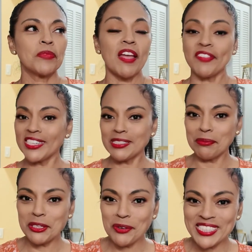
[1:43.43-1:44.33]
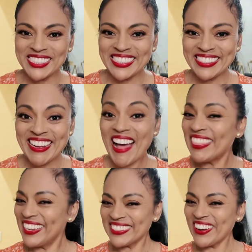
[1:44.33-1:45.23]
if that's something you want to see,
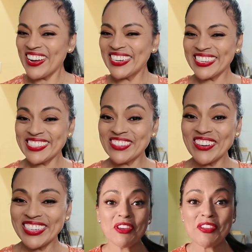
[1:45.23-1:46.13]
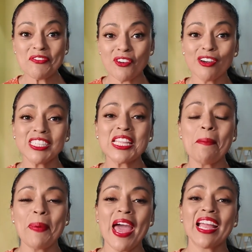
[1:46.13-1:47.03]
let's go ahead and get started. Very first
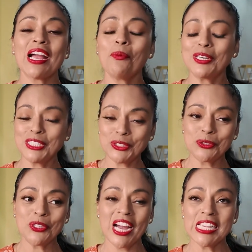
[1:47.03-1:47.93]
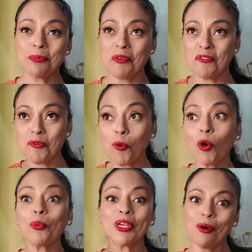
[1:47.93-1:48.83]
bag I want to show you guys
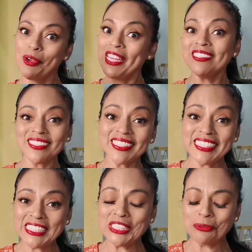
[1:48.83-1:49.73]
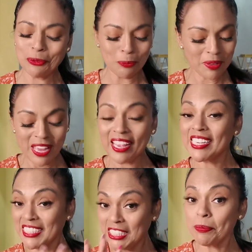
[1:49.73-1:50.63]
before we go into the Disney room, because
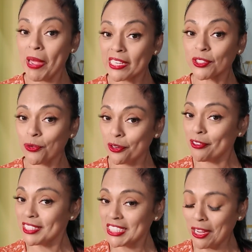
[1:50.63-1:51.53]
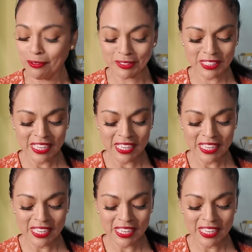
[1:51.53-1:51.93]
these bags are going on the shelves,